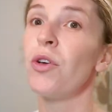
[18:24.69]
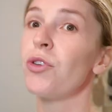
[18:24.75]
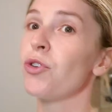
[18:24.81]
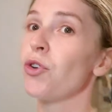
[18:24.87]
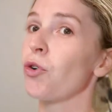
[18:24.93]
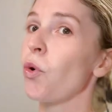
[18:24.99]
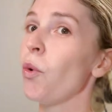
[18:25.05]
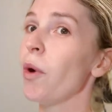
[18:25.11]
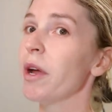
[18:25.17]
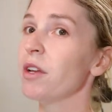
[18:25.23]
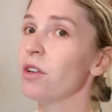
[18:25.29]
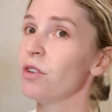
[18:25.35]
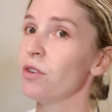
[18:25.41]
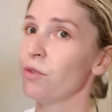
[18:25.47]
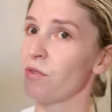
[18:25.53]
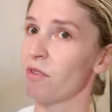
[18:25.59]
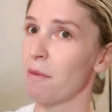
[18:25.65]
You're going to
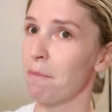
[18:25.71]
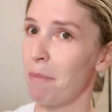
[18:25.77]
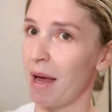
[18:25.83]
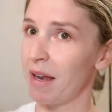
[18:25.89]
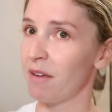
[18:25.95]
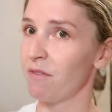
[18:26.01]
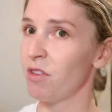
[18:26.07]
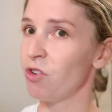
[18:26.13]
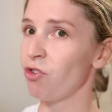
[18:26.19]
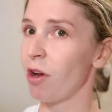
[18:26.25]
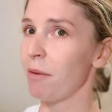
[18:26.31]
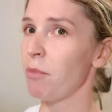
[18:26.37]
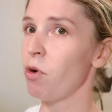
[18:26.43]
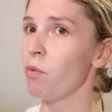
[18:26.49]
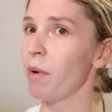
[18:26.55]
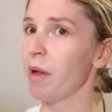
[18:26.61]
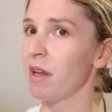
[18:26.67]
use the butt of the
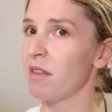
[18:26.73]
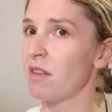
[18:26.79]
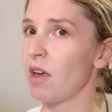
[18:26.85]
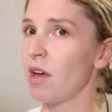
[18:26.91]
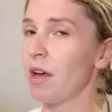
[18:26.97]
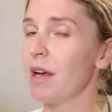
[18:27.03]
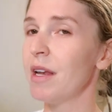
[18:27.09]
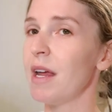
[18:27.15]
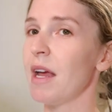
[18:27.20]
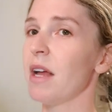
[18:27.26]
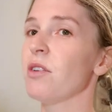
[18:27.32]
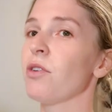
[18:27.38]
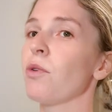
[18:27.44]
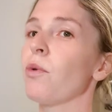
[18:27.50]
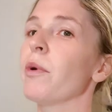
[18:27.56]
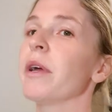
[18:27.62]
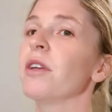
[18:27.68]
Dremel when it's on, and
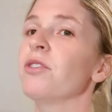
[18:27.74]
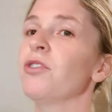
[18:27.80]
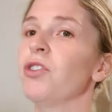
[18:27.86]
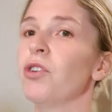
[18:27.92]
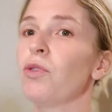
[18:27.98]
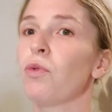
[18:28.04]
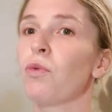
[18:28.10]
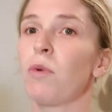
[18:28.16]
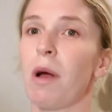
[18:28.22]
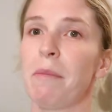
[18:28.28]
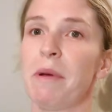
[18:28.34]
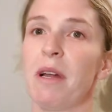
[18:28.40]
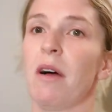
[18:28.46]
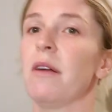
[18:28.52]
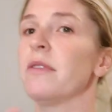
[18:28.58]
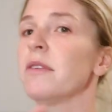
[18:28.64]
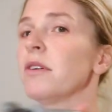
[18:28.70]
you're going to rub it
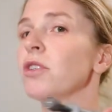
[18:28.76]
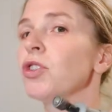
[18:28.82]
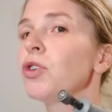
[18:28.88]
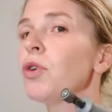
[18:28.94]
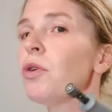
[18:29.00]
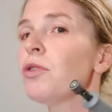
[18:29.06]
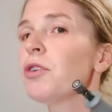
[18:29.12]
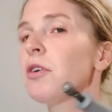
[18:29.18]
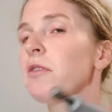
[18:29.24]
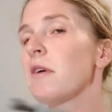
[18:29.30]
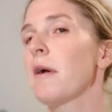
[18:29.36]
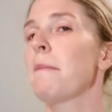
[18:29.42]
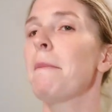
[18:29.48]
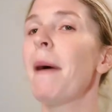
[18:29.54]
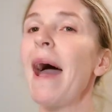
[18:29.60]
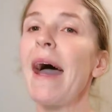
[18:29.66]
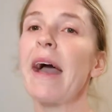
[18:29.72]
on their shoulder, their
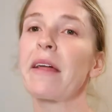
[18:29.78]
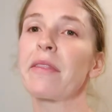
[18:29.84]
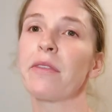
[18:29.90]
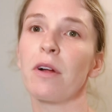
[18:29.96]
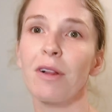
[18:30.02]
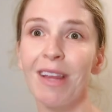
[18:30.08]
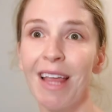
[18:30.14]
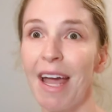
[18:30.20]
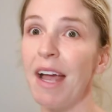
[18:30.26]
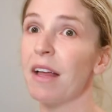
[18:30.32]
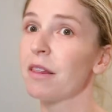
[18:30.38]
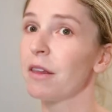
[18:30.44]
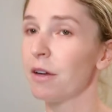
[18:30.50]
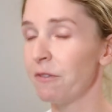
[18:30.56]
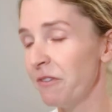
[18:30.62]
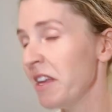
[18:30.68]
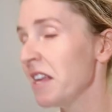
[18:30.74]
back, their leg,
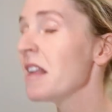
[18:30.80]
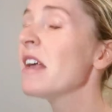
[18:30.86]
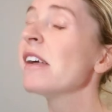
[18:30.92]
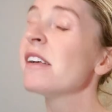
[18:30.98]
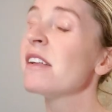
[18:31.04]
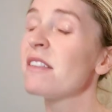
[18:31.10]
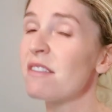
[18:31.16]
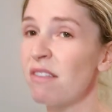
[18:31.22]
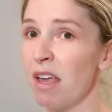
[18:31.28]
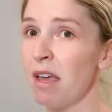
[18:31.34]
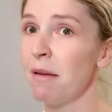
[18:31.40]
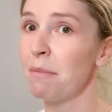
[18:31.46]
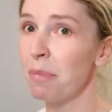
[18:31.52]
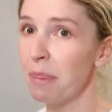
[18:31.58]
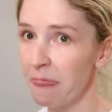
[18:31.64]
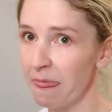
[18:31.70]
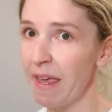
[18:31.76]
their feet.
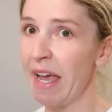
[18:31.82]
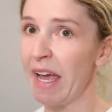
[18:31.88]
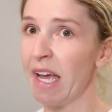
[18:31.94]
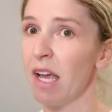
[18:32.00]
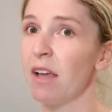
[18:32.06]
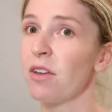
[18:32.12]
Same thing.